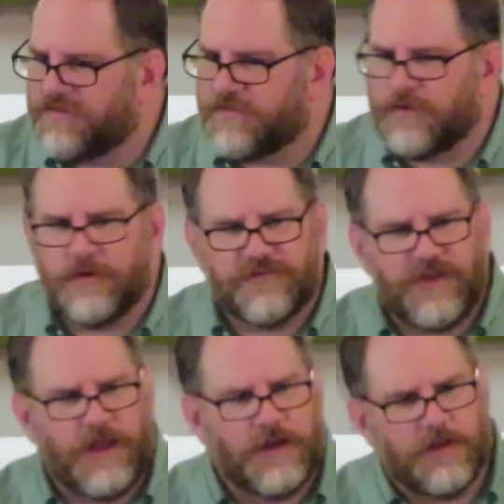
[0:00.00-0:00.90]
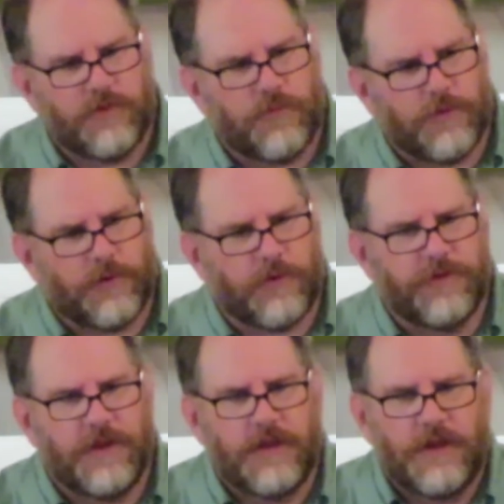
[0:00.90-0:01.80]
ways of understanding the
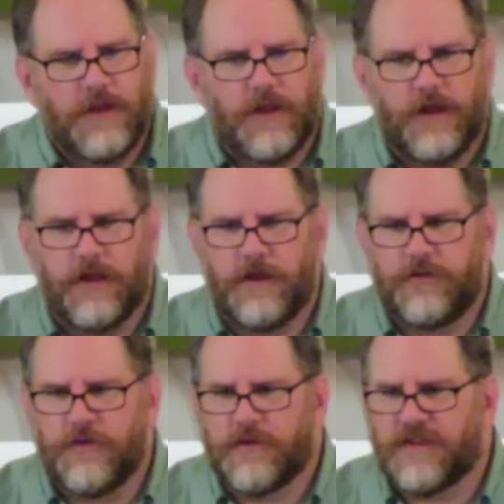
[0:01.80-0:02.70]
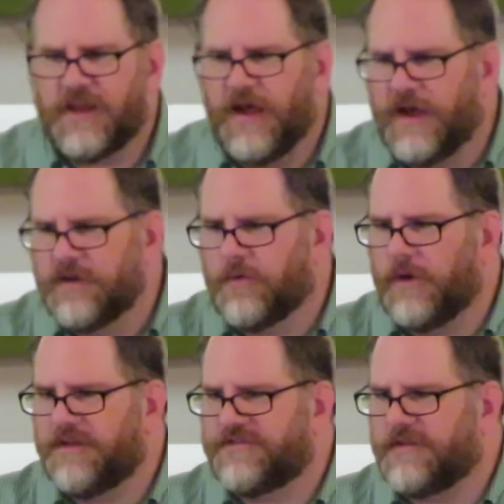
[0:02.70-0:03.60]
world during the
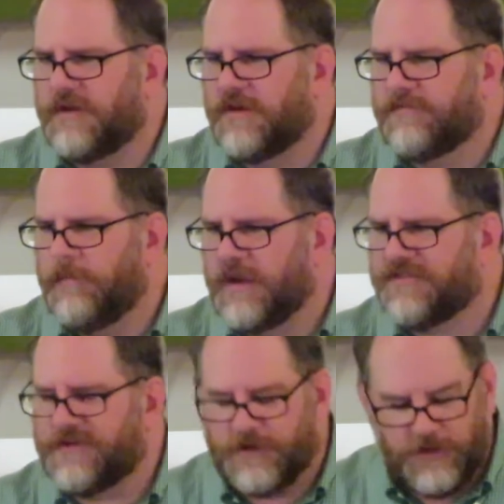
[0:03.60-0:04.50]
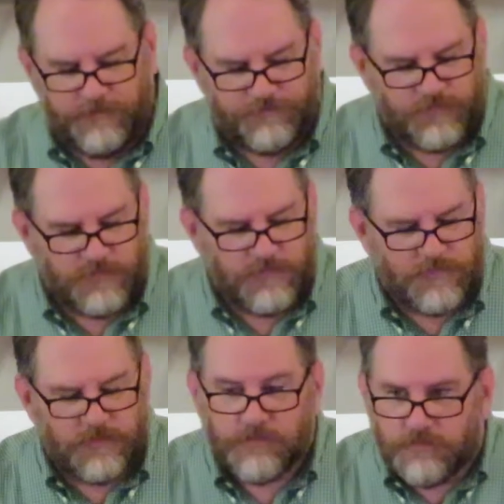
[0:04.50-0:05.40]
conquest of Mexico.
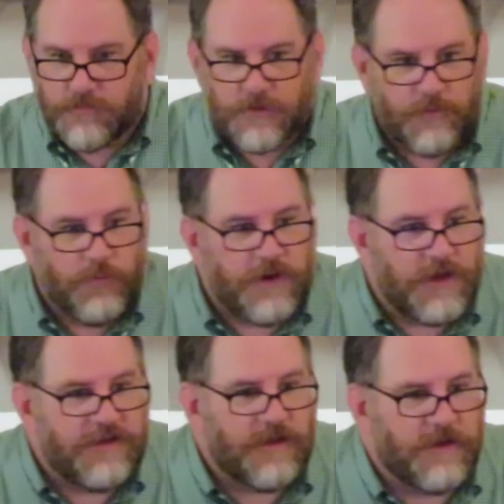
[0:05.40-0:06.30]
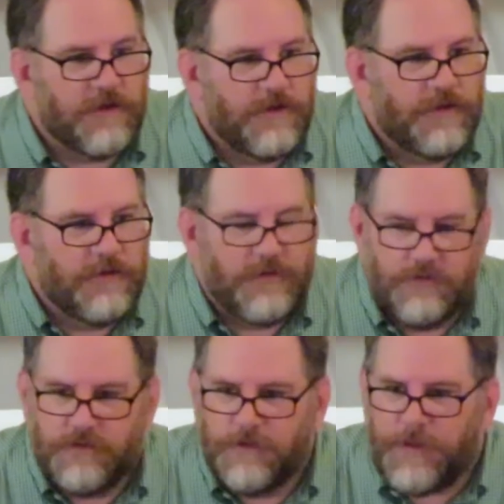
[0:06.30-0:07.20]
What did I tell
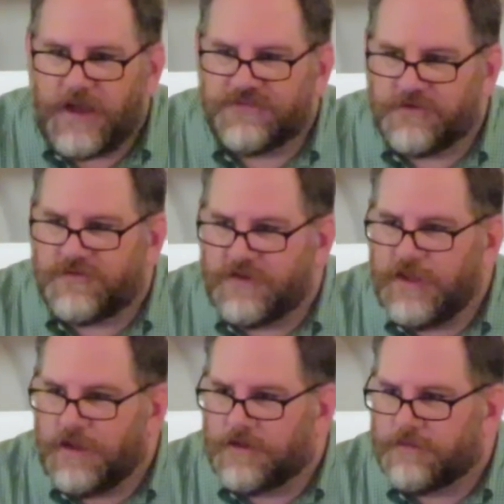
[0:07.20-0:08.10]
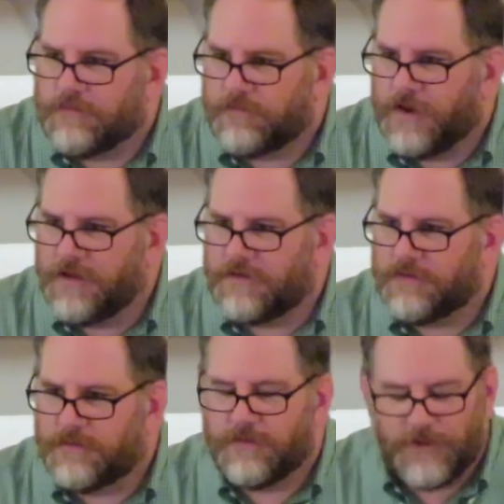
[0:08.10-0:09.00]
you? Your pastor's a geek,
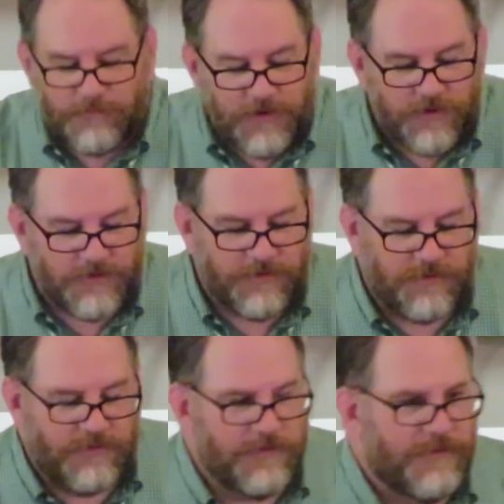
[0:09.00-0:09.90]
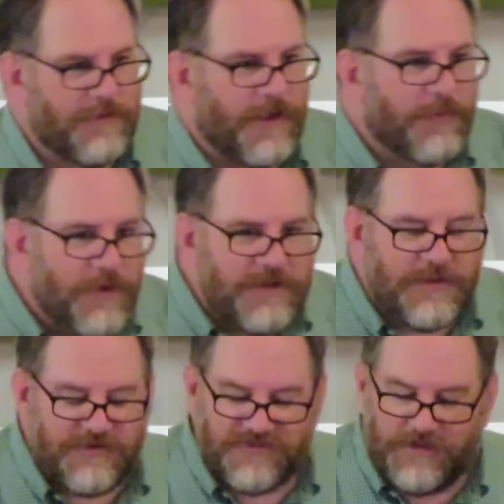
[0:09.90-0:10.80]
right? Remember, I
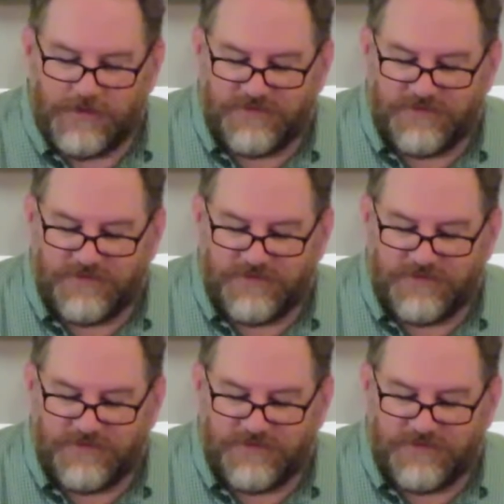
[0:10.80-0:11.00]
read these